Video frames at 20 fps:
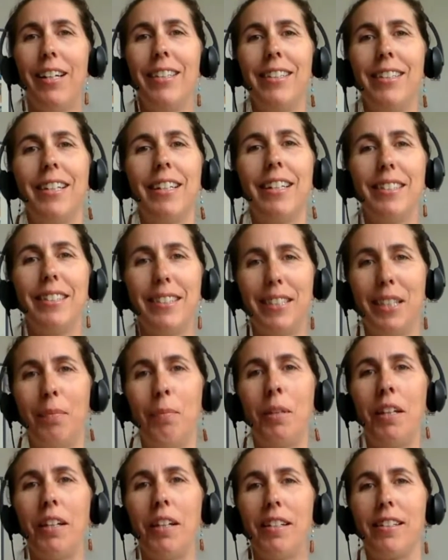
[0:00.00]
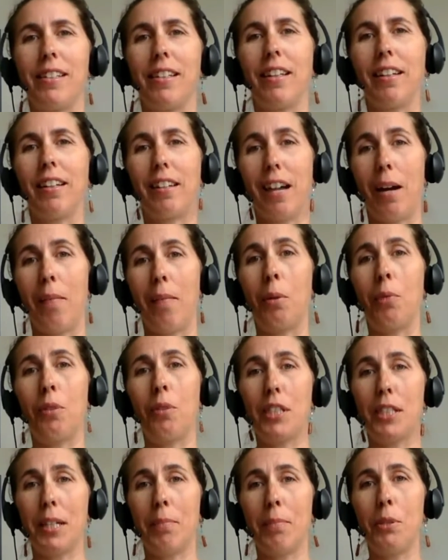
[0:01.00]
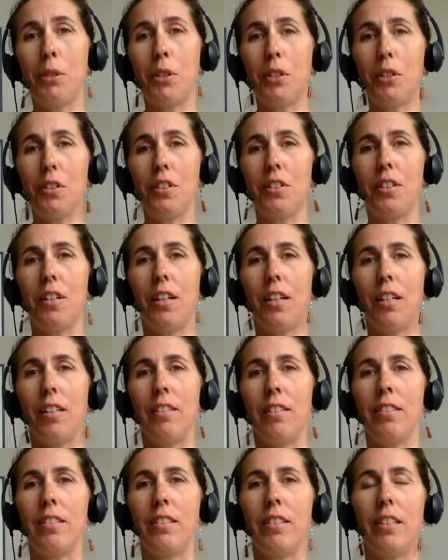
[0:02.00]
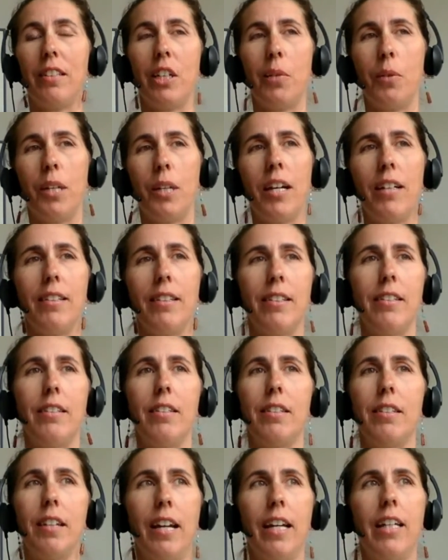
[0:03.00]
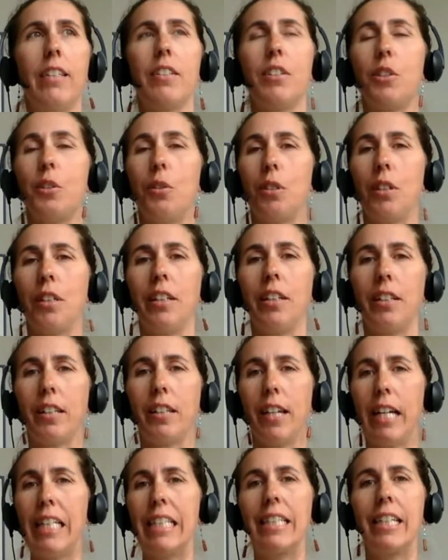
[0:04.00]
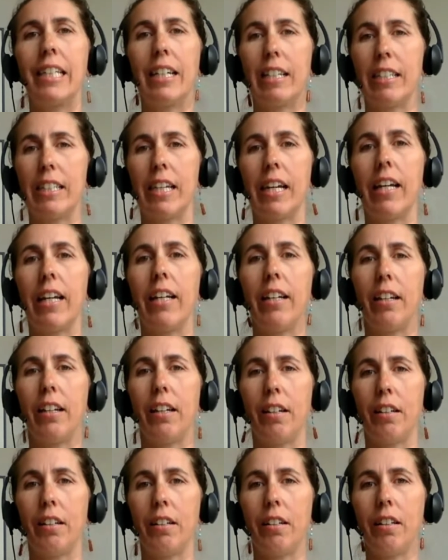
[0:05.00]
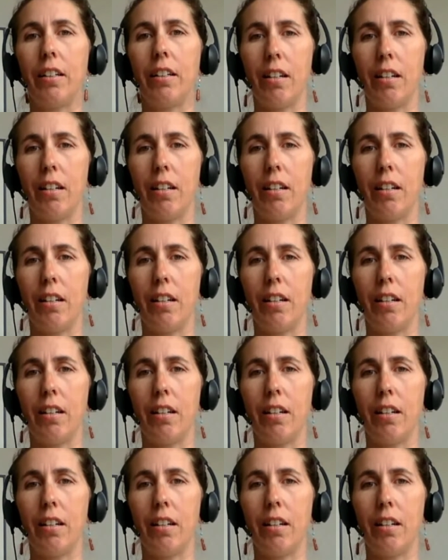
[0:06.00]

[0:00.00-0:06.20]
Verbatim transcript: is that it stimulates the GABA receptors, and it has this anxiolytic, anti-anxiety